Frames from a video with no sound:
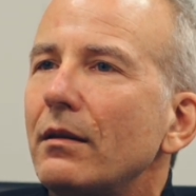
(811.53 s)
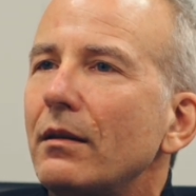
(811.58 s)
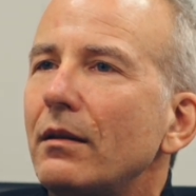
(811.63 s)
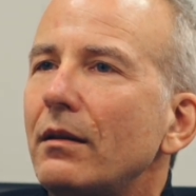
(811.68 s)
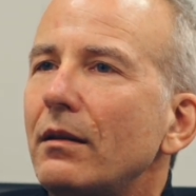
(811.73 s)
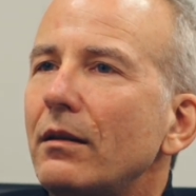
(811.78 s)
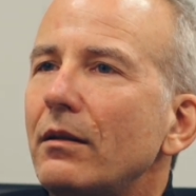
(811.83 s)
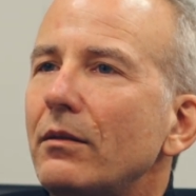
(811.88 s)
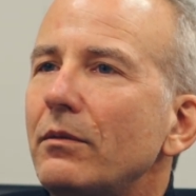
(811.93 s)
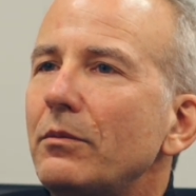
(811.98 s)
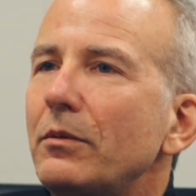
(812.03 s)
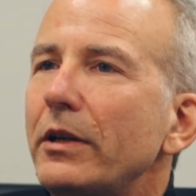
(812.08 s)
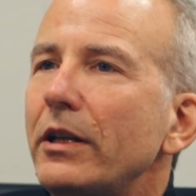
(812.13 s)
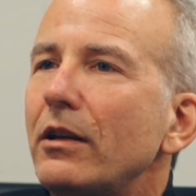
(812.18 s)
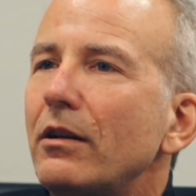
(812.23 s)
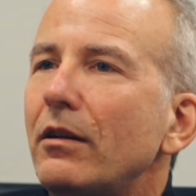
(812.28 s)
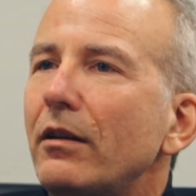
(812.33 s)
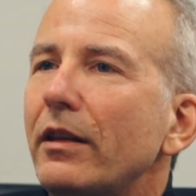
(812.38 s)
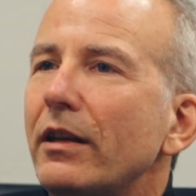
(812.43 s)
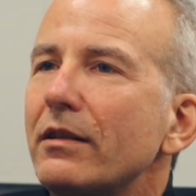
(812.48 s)
uh, what do
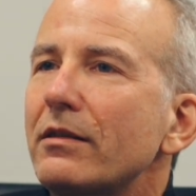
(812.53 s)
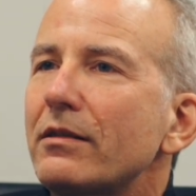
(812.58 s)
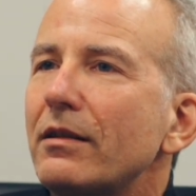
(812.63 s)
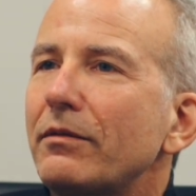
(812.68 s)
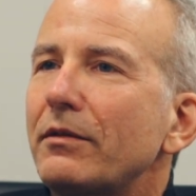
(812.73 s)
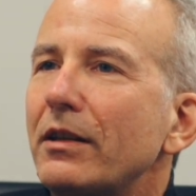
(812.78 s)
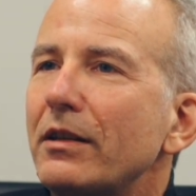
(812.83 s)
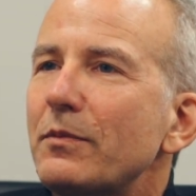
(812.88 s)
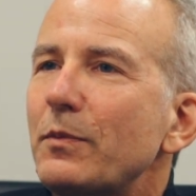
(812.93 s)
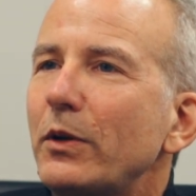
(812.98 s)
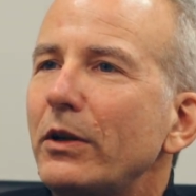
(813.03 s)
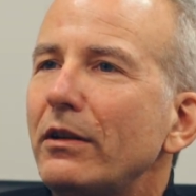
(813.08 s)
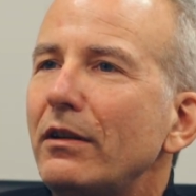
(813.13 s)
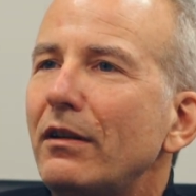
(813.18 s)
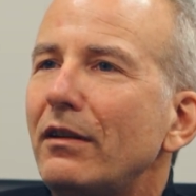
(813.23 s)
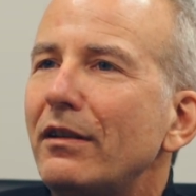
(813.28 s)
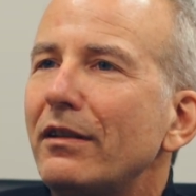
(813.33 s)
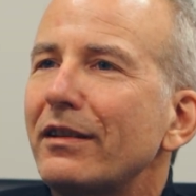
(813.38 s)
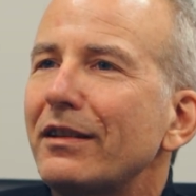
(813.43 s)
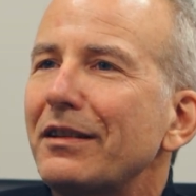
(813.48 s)
you call that stuff that's put in
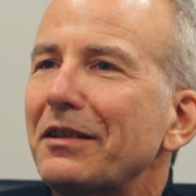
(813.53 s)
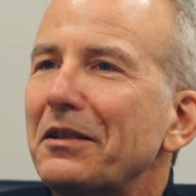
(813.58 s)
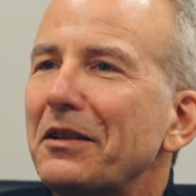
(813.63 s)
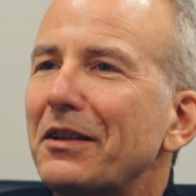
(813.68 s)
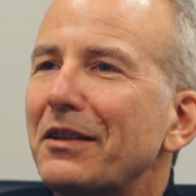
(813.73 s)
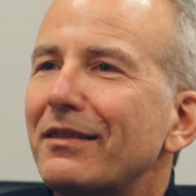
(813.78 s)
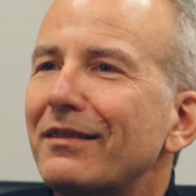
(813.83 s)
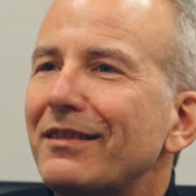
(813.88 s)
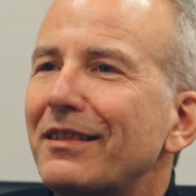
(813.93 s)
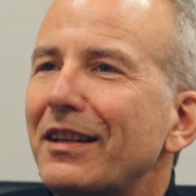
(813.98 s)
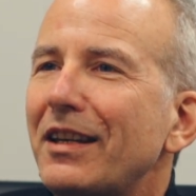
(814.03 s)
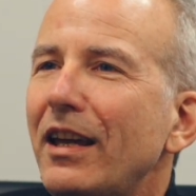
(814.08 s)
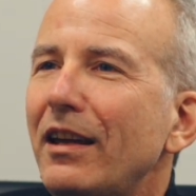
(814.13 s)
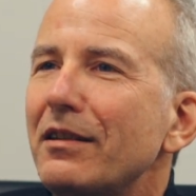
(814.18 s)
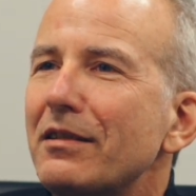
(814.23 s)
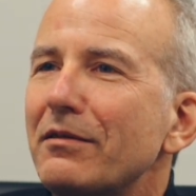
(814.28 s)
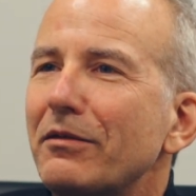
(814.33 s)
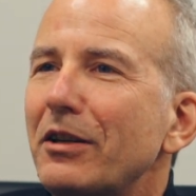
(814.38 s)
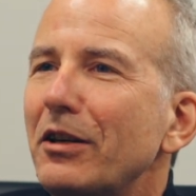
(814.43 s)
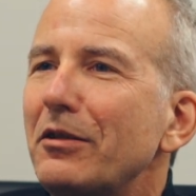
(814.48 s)
all the
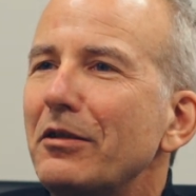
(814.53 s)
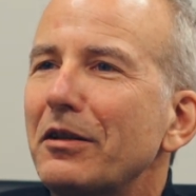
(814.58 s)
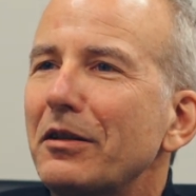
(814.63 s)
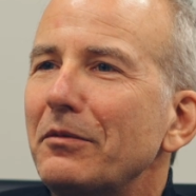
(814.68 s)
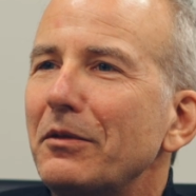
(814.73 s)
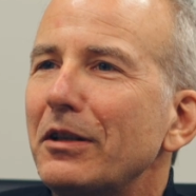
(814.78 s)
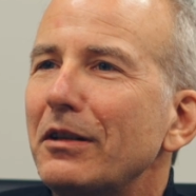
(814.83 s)
cans of Coke and